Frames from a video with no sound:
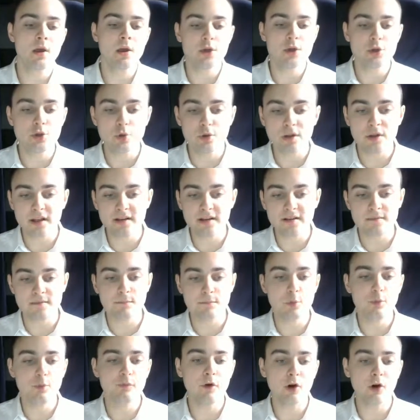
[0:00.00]
you can
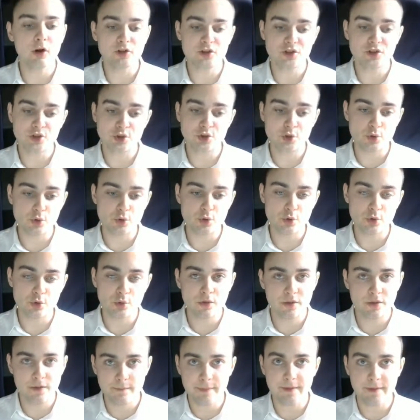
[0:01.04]
move on to
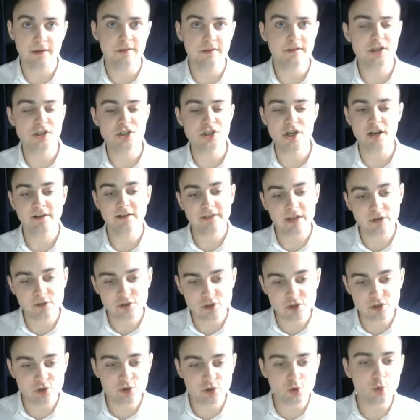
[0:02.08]
the penalty check. Now,
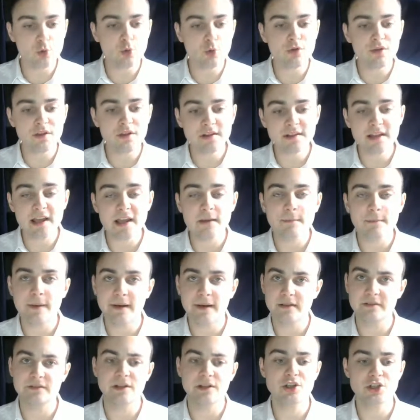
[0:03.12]
to do the link
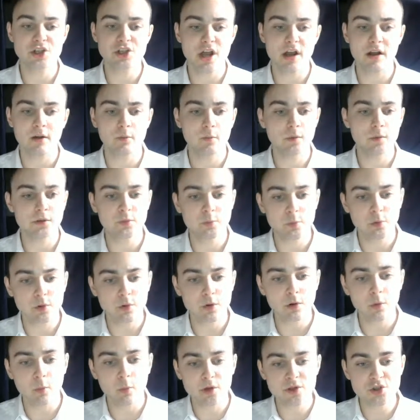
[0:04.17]
penalty check, what
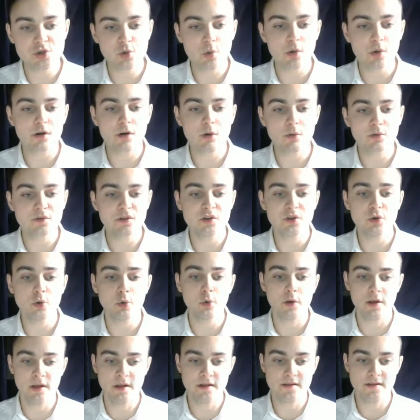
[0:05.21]
you are going to
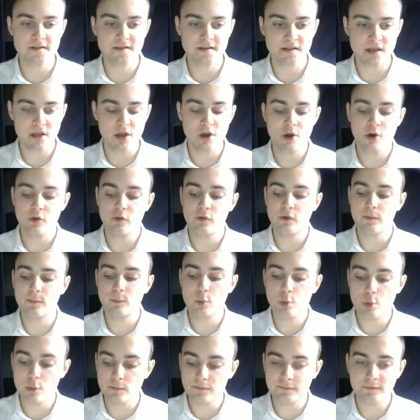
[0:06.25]
do is
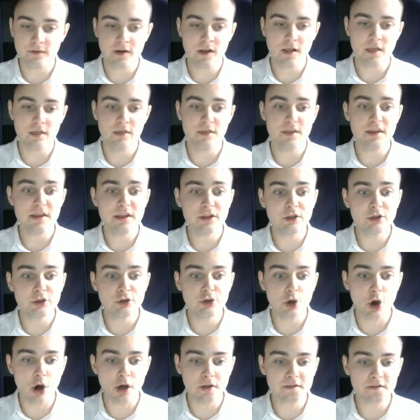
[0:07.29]
remove the
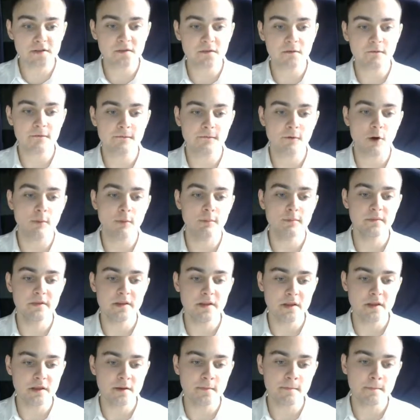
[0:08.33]
dot from
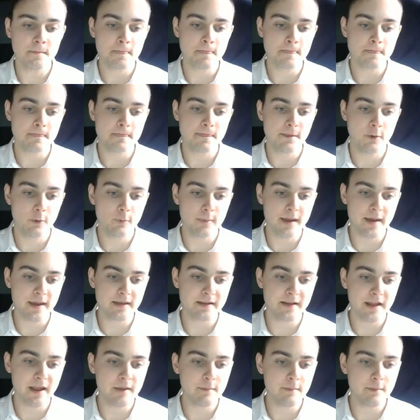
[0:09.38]
the domain
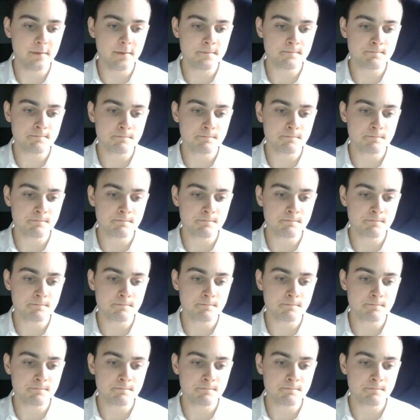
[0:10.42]
name